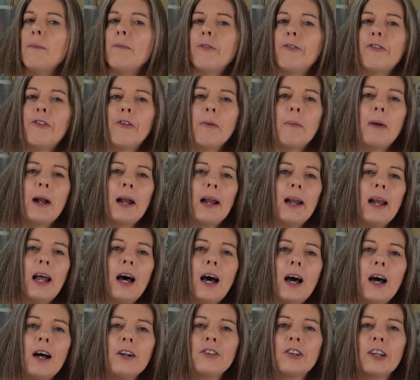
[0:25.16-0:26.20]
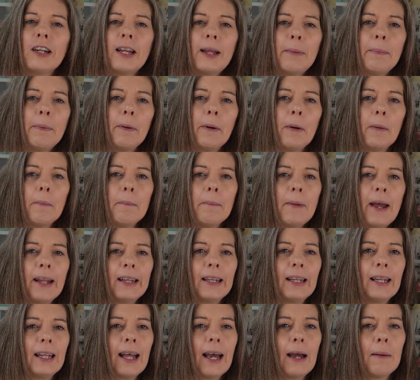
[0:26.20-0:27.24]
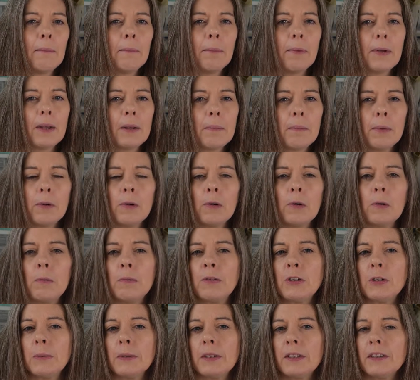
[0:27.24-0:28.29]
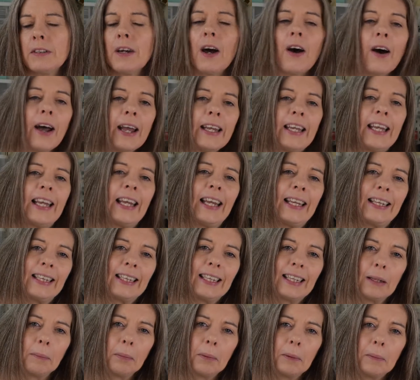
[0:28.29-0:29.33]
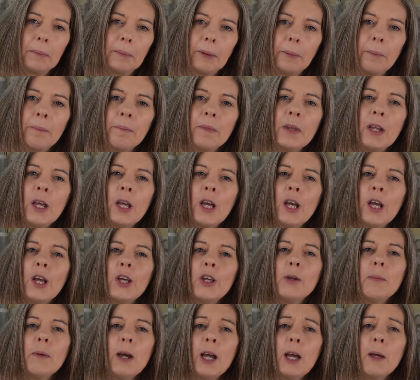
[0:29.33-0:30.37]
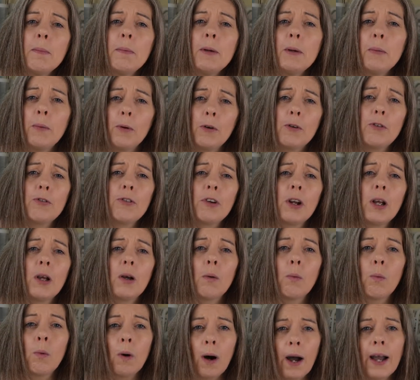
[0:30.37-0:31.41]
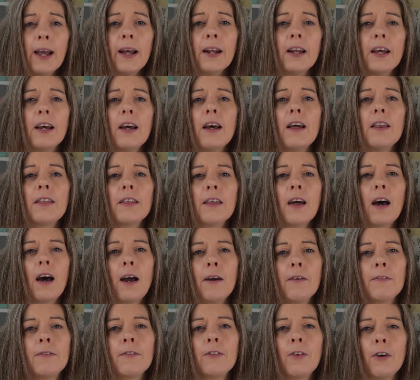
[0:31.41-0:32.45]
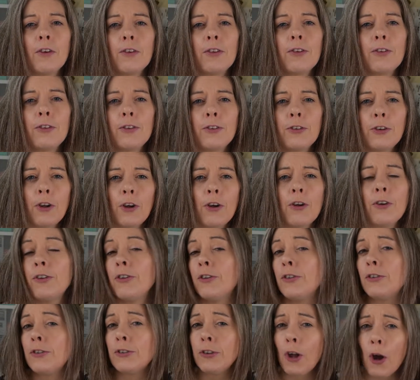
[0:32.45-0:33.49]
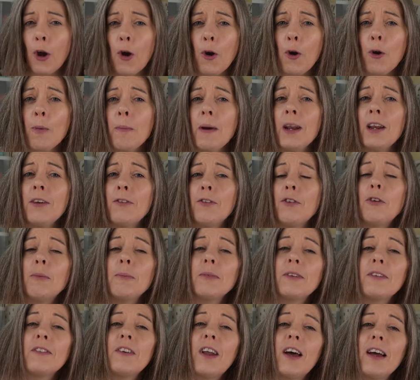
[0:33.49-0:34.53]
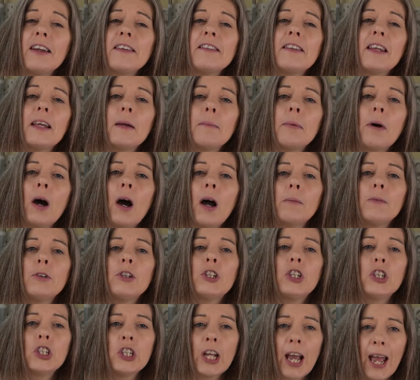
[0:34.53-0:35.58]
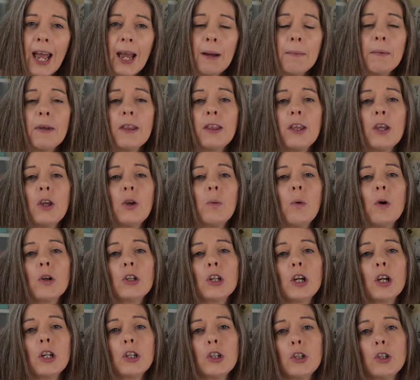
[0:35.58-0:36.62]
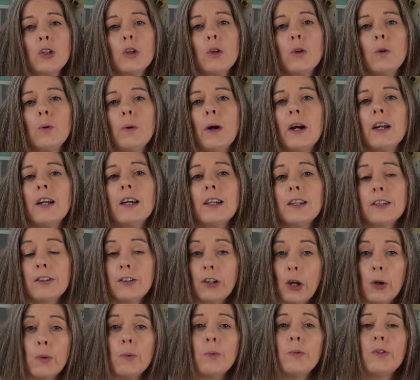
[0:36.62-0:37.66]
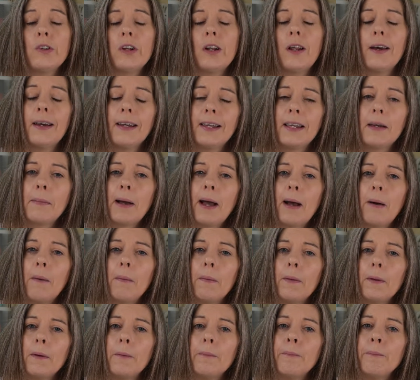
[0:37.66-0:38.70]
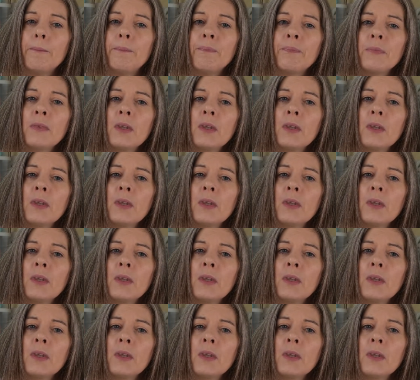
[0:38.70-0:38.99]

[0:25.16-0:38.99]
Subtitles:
from a large clip-on metal lamp with a bulb to a tiny little clip-on one. You may be wondering why on earth I've got so many forms of lighting, but I will share with you what I do and I don't like about them.